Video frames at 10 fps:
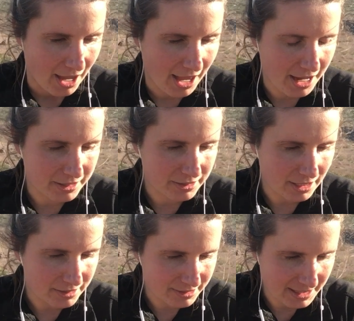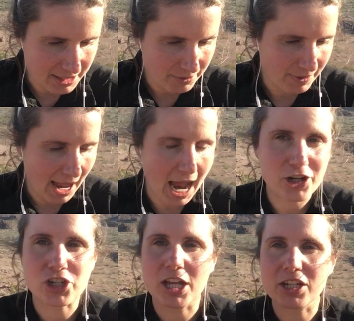and see the
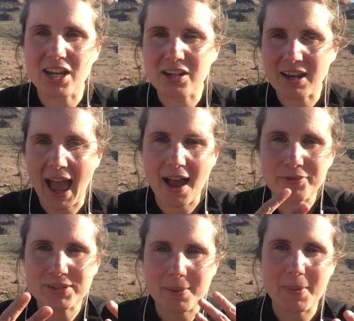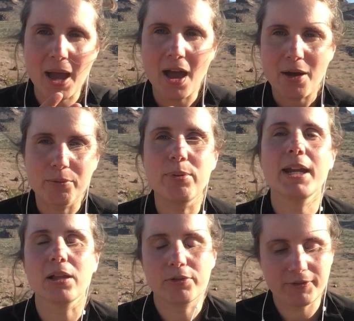reaction, have some
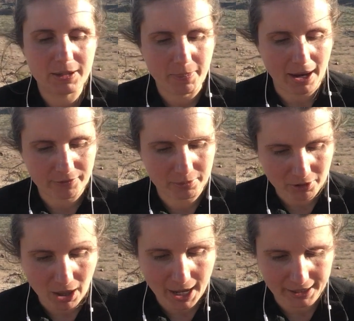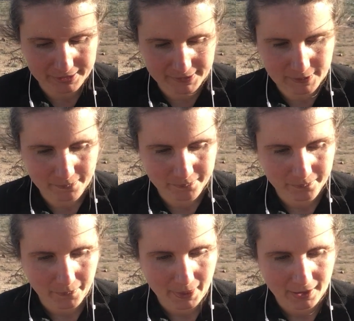real feedback from clients.
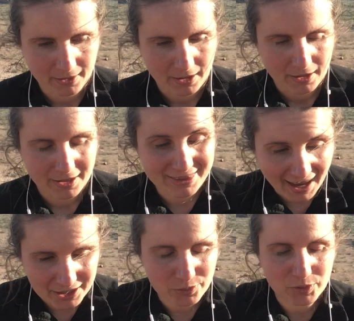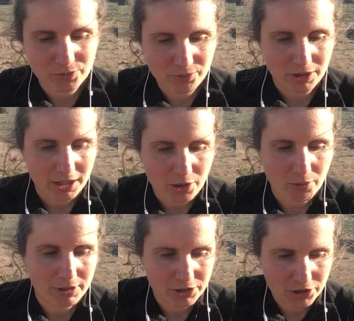And that's what's really
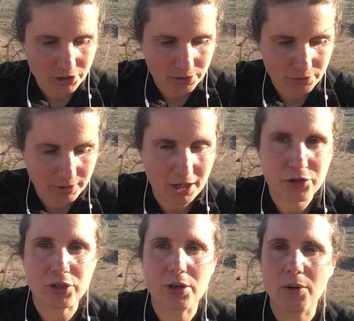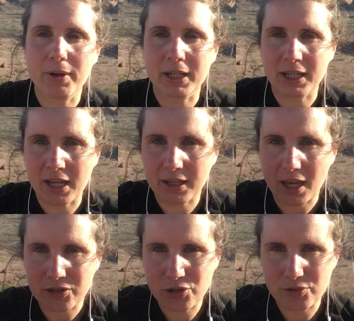going to get you going and
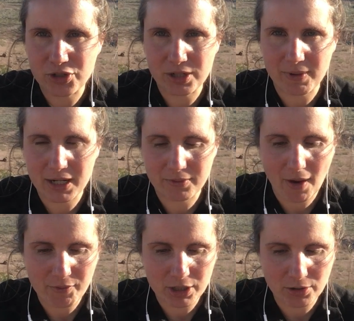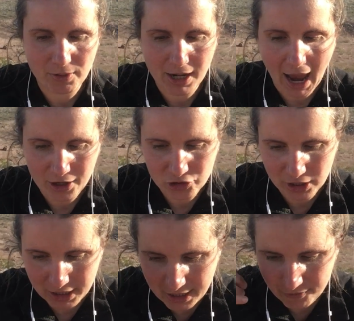get you generating revenue and
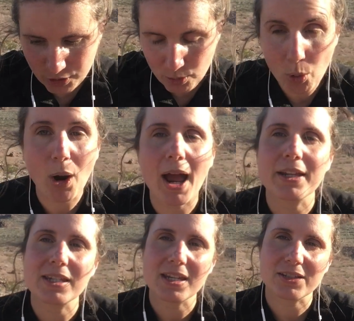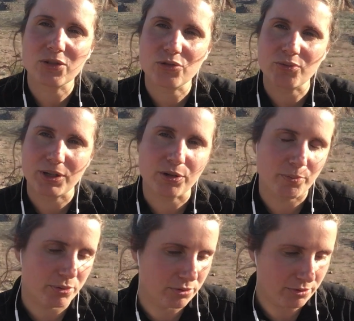actually give you more ideas to tweak your
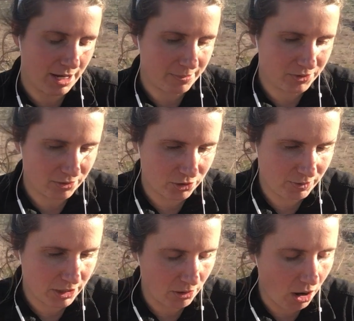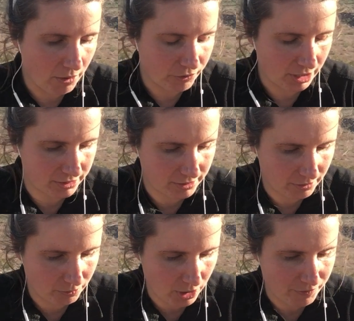programs or tweak your offerings
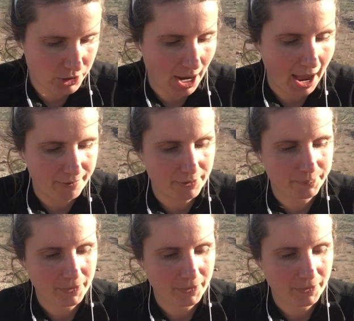or whatever you have.